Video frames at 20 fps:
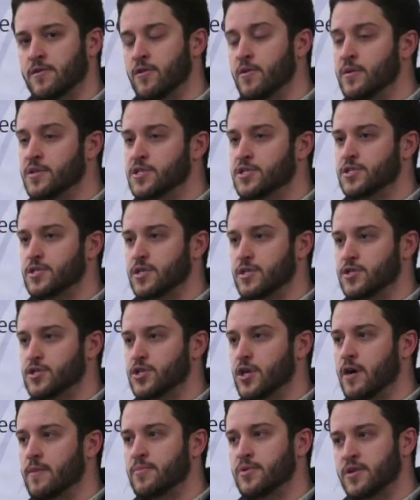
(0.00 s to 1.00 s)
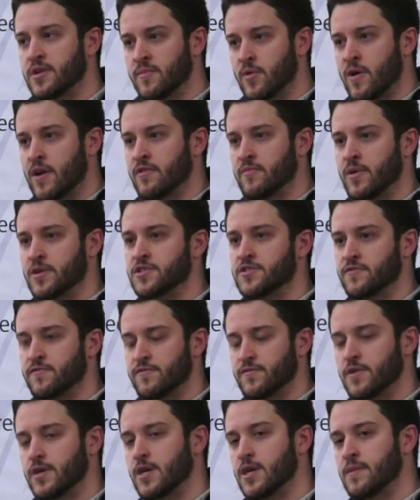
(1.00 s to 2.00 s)
And though his, his job put him around a bunch of
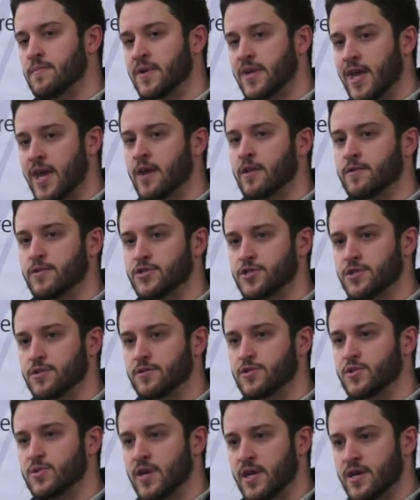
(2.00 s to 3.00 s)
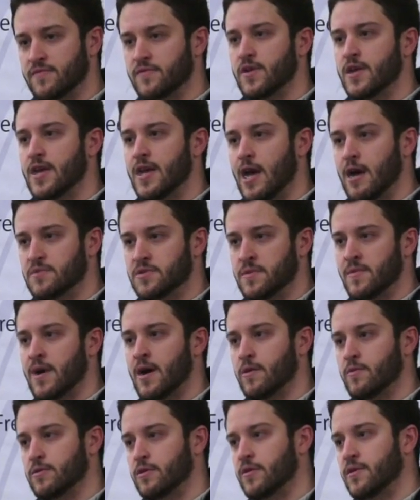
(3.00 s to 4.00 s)
mechanical engineers who kind of helped him
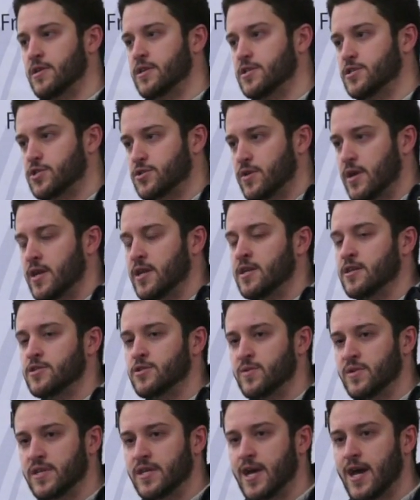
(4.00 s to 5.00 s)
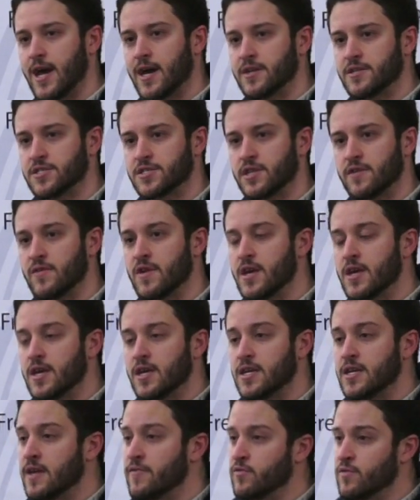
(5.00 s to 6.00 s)
out with learning constraining and doing CAD and stuff,
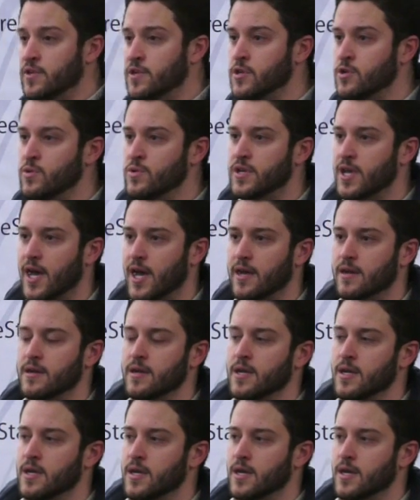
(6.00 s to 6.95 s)
he never really knew CAD.